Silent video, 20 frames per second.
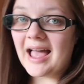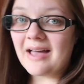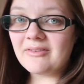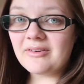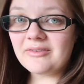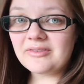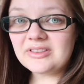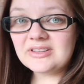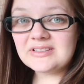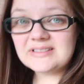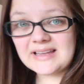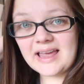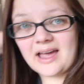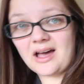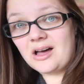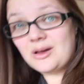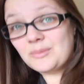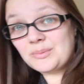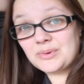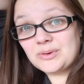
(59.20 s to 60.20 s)
I have everything set
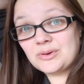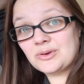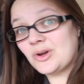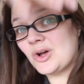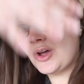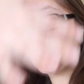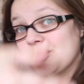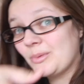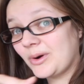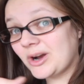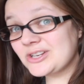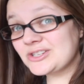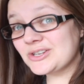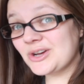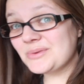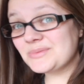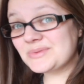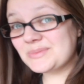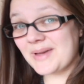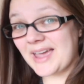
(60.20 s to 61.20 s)
up on the
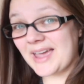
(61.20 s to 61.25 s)
worktops